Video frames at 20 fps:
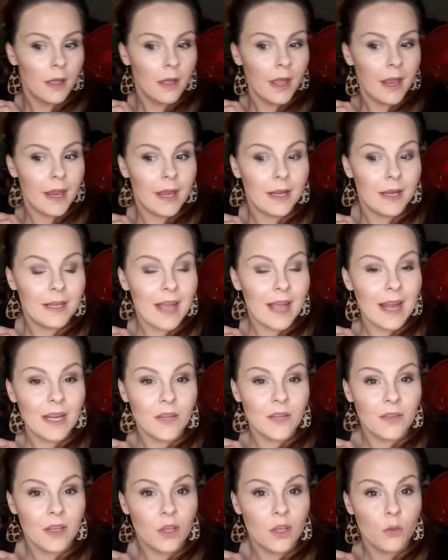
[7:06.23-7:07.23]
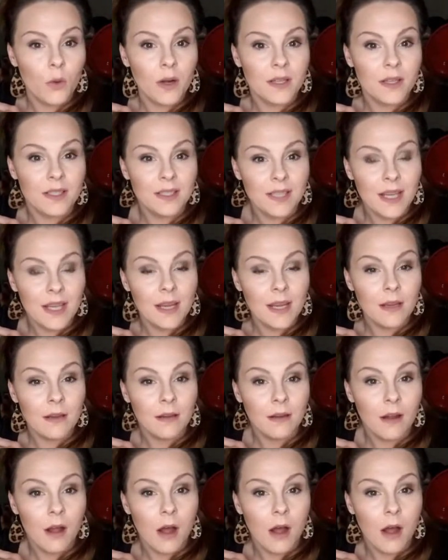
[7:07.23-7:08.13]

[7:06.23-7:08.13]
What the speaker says: And anything you want to see